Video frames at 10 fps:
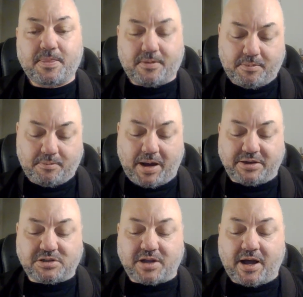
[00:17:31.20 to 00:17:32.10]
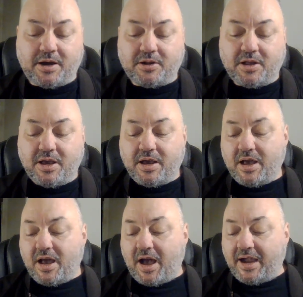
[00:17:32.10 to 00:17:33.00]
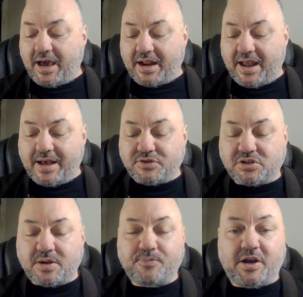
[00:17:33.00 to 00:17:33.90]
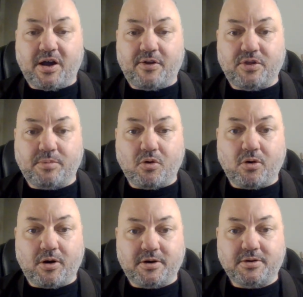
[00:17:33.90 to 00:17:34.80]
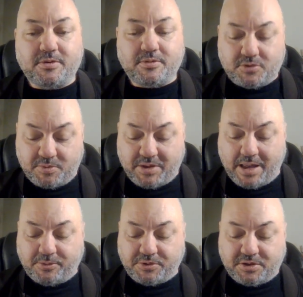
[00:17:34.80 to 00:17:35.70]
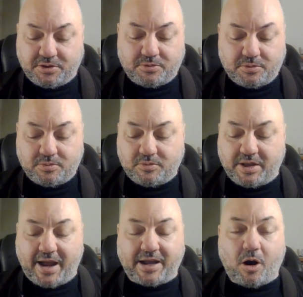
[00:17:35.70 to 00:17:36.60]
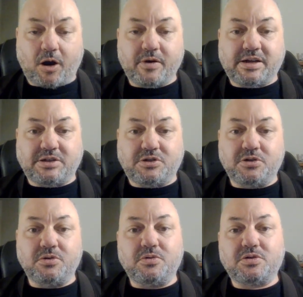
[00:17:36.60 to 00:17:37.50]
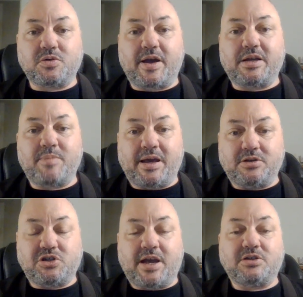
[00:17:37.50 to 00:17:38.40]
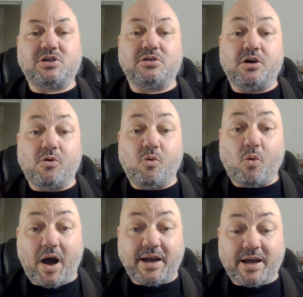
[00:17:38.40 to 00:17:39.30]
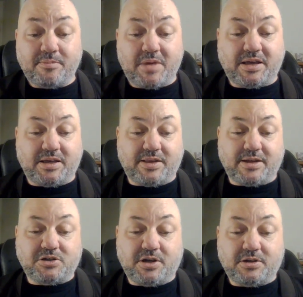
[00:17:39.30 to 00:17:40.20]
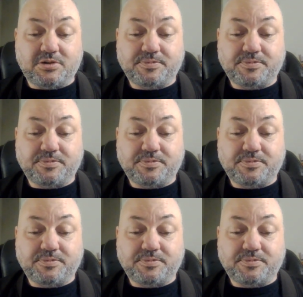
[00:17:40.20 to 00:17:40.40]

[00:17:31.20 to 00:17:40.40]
my style, I got to have something on the board to be able to, that I already do, so I can make a change and know why I'm making that change.